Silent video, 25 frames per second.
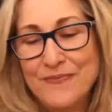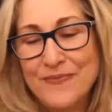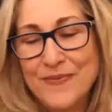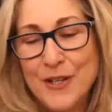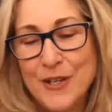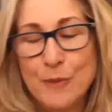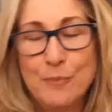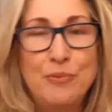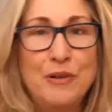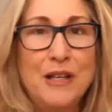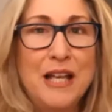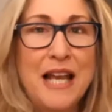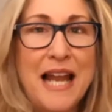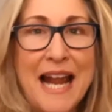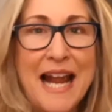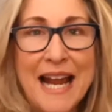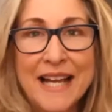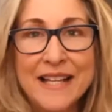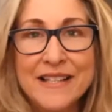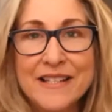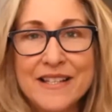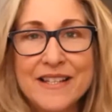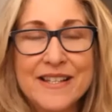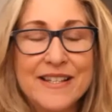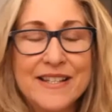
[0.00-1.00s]

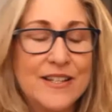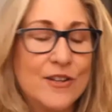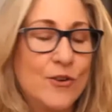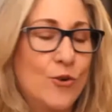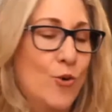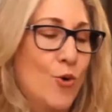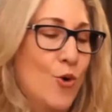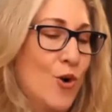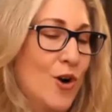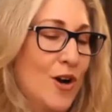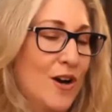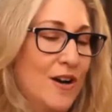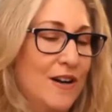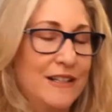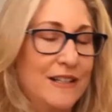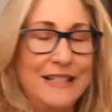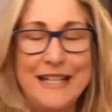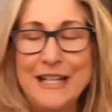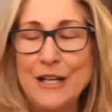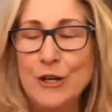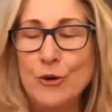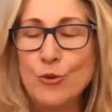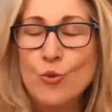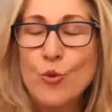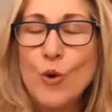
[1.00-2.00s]
plants or
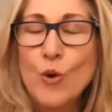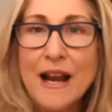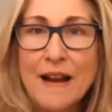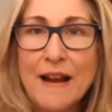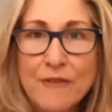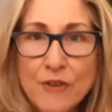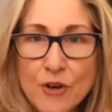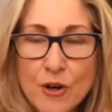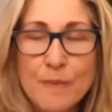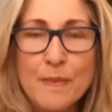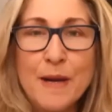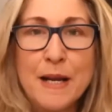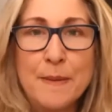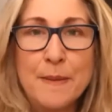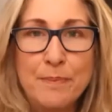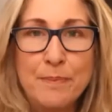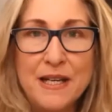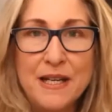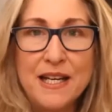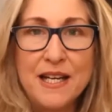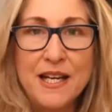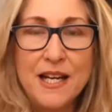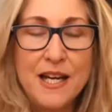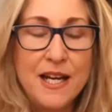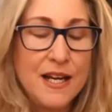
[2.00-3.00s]
whatever it might
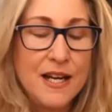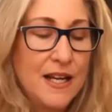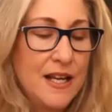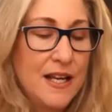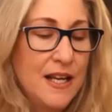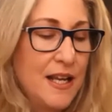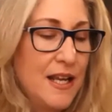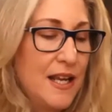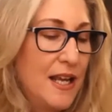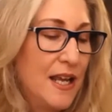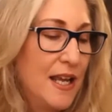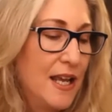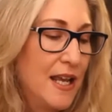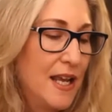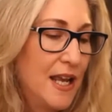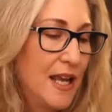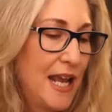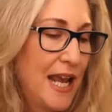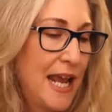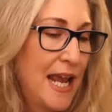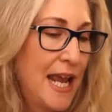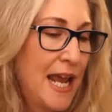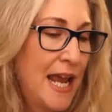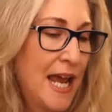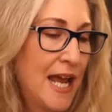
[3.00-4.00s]
be,
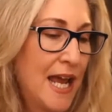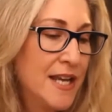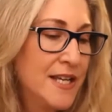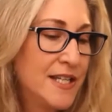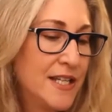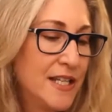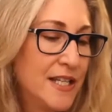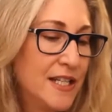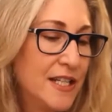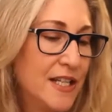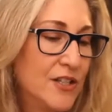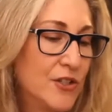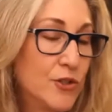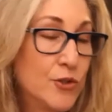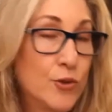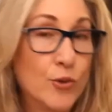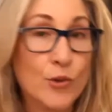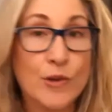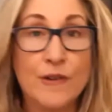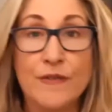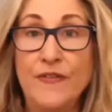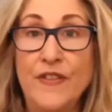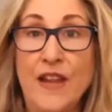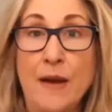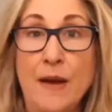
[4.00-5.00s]
and
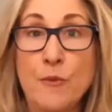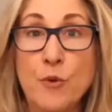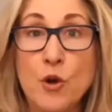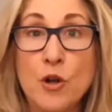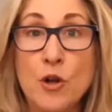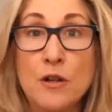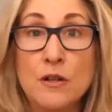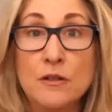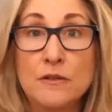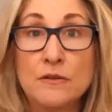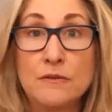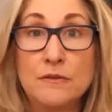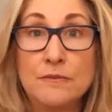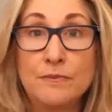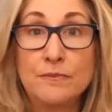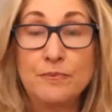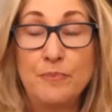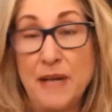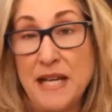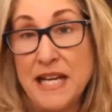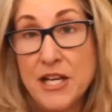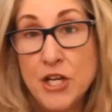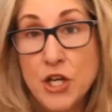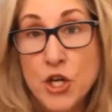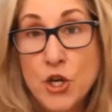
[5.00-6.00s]
sort of they will
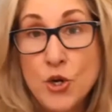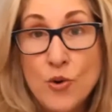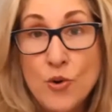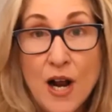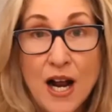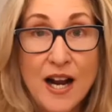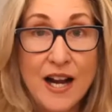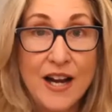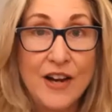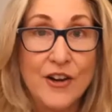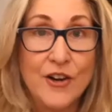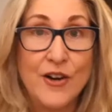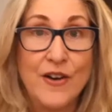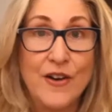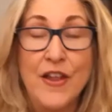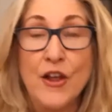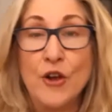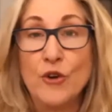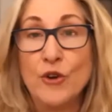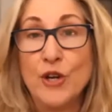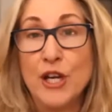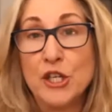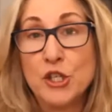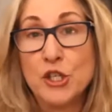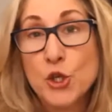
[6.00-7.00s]
be a new hire and
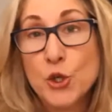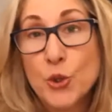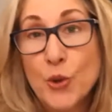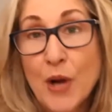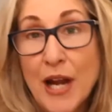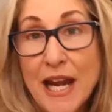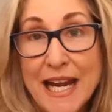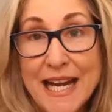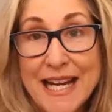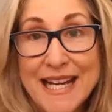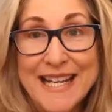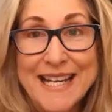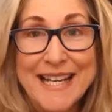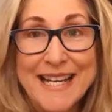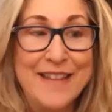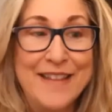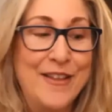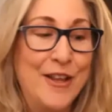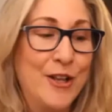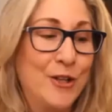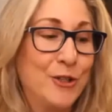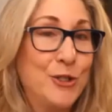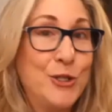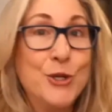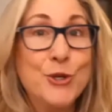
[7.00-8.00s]
they'll get trained and
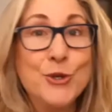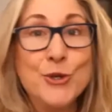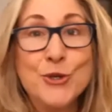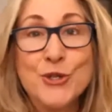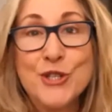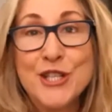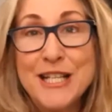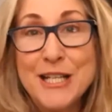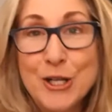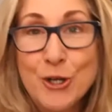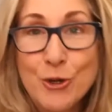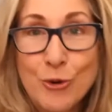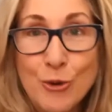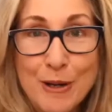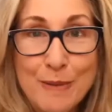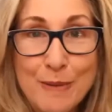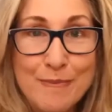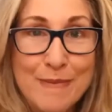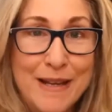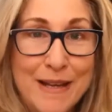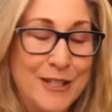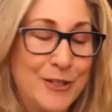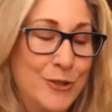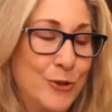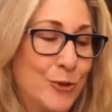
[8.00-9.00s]
they'll use the
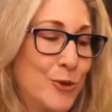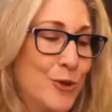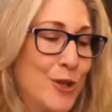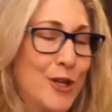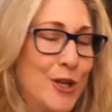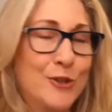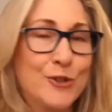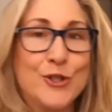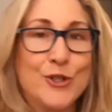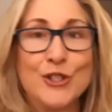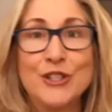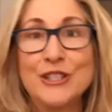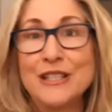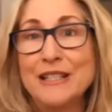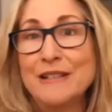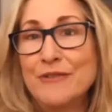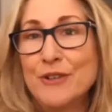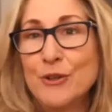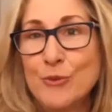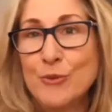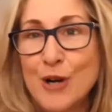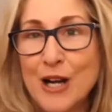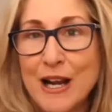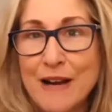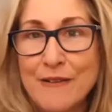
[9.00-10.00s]
equipment or they'll
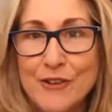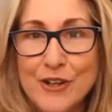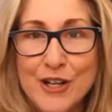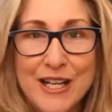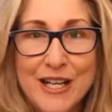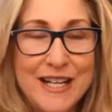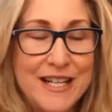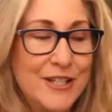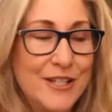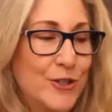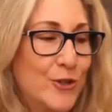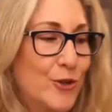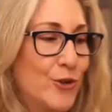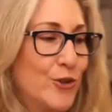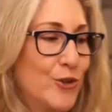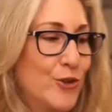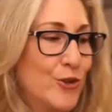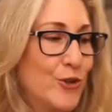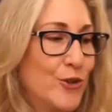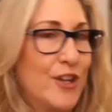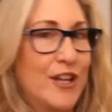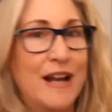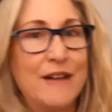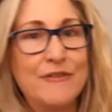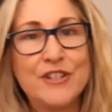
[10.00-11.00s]
deliver whatever it is or
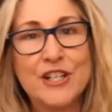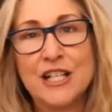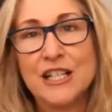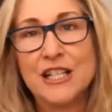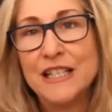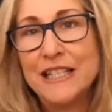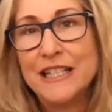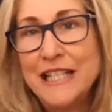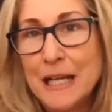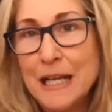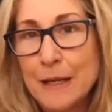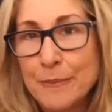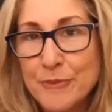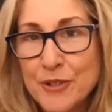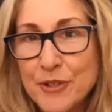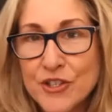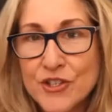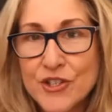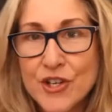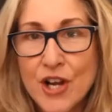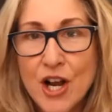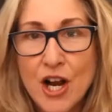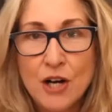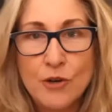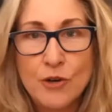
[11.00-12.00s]
they'll have to clean up the
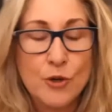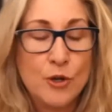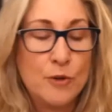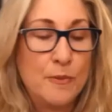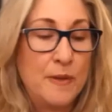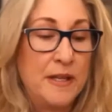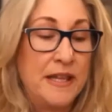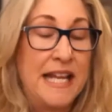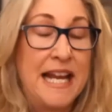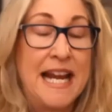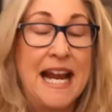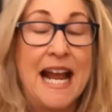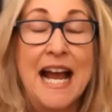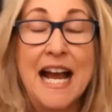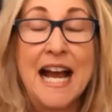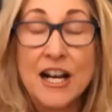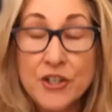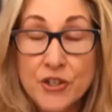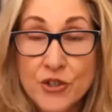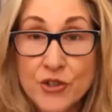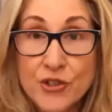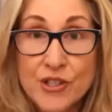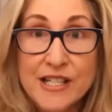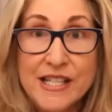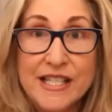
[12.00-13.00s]
stockroom and they
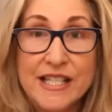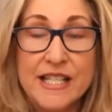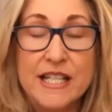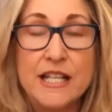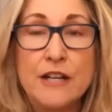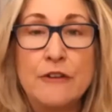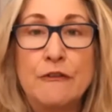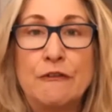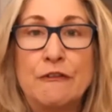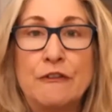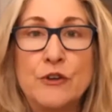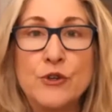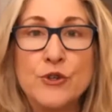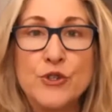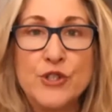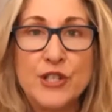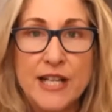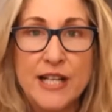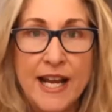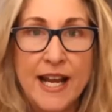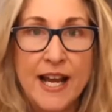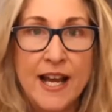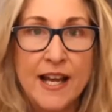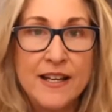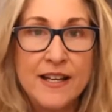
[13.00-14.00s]
actually see it
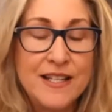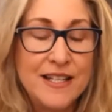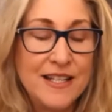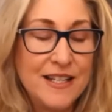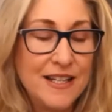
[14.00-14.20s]
firsthand.